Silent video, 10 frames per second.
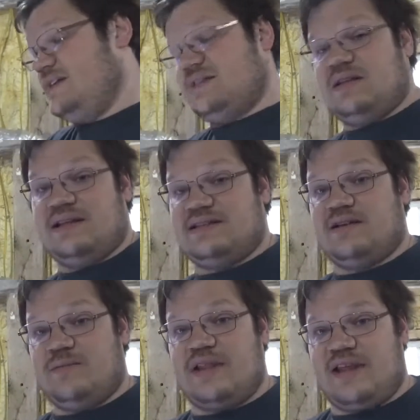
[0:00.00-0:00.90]
That's
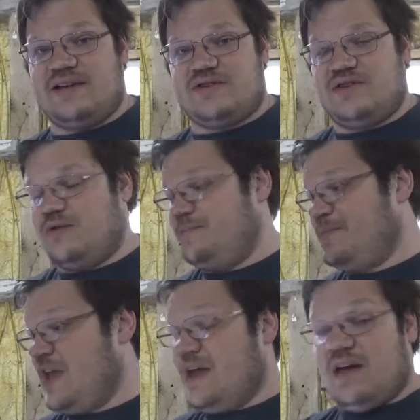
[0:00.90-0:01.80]
going to be the laser tube.
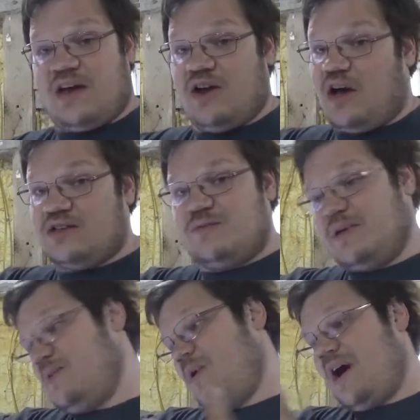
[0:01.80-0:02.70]
It could also
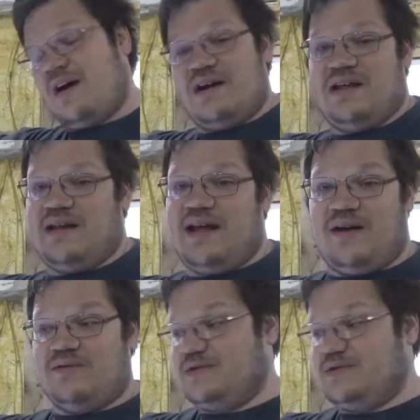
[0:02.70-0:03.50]
be the wiring in and out.